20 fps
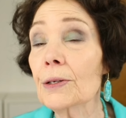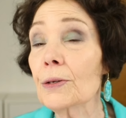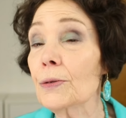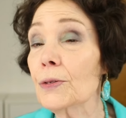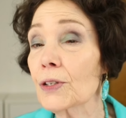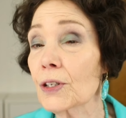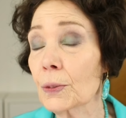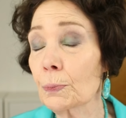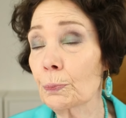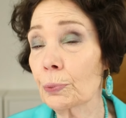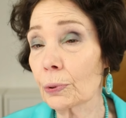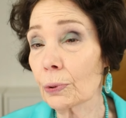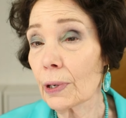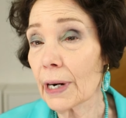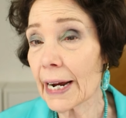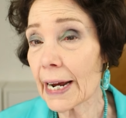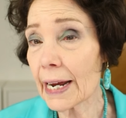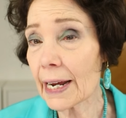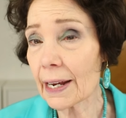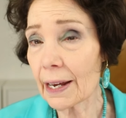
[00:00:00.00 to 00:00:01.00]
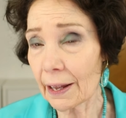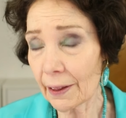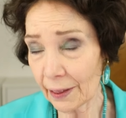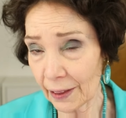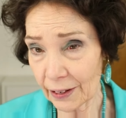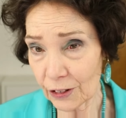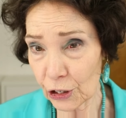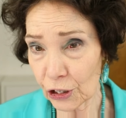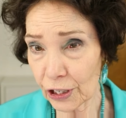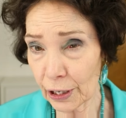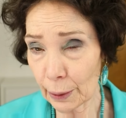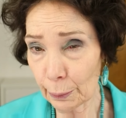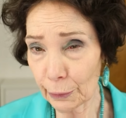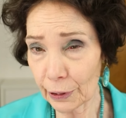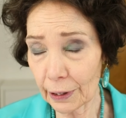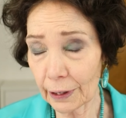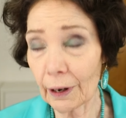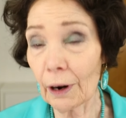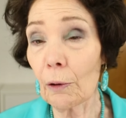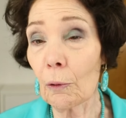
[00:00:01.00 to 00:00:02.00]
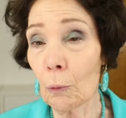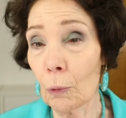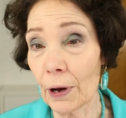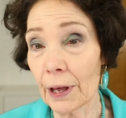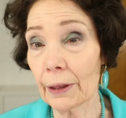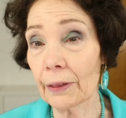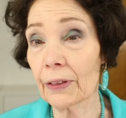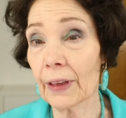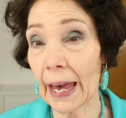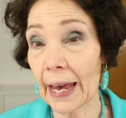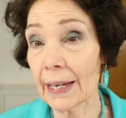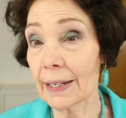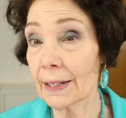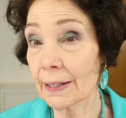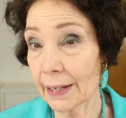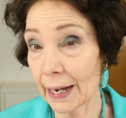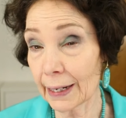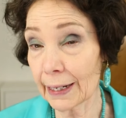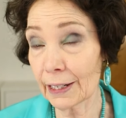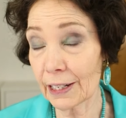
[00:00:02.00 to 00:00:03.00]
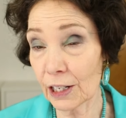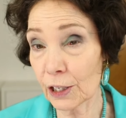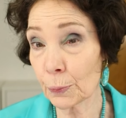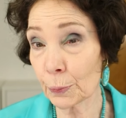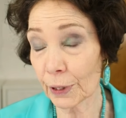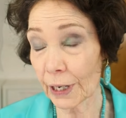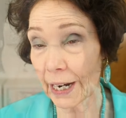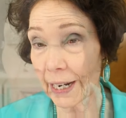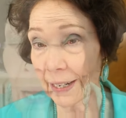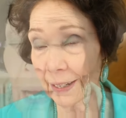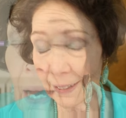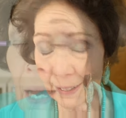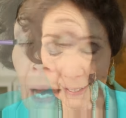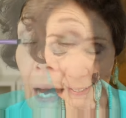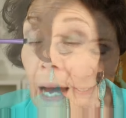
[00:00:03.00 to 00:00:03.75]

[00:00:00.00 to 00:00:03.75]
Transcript: to spray the shimmer with a setting spray.